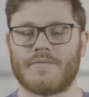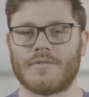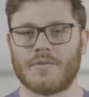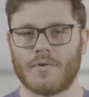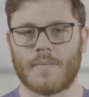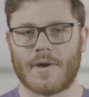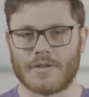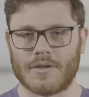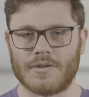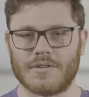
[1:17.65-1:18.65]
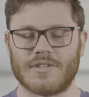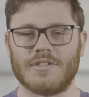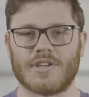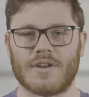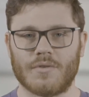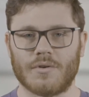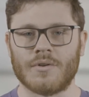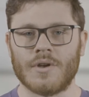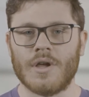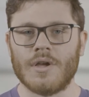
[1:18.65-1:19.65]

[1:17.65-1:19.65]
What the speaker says: Have you thought about unions in general?